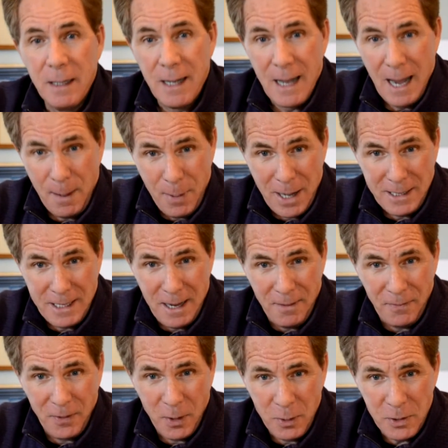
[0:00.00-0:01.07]
How about
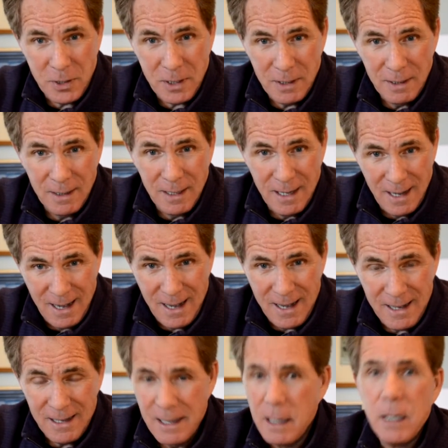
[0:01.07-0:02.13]
that, folks?
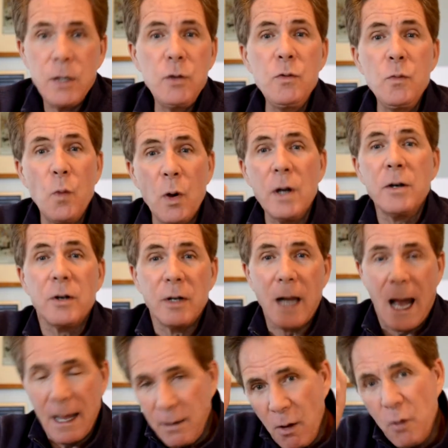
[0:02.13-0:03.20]
Huh? You wondered.
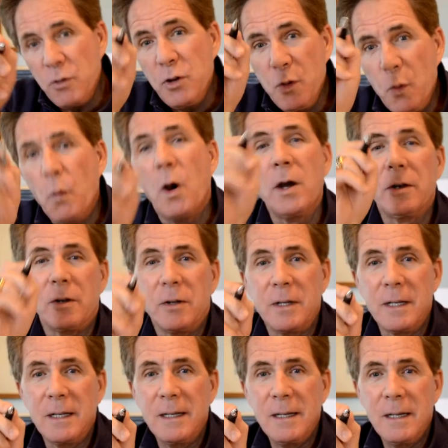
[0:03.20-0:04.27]
I know you wondered.
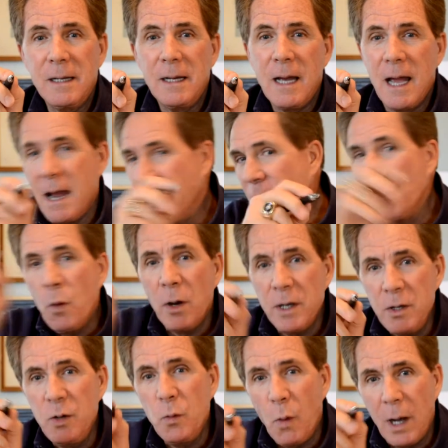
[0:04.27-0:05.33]
Every one
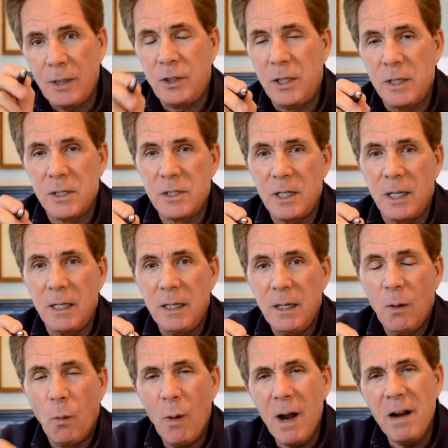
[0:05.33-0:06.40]
of you watching this said,
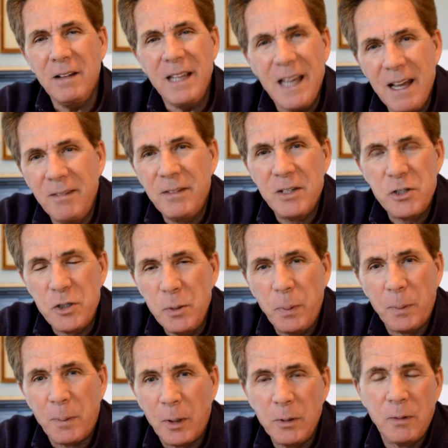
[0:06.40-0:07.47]
why are they having the Super
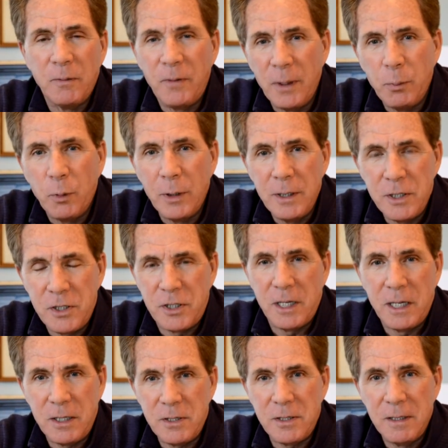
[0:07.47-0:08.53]
Bowl on February the
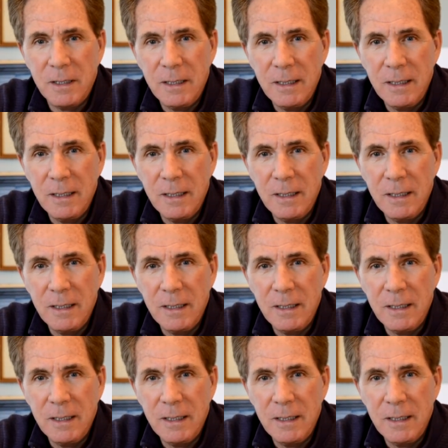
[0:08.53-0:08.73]
6th?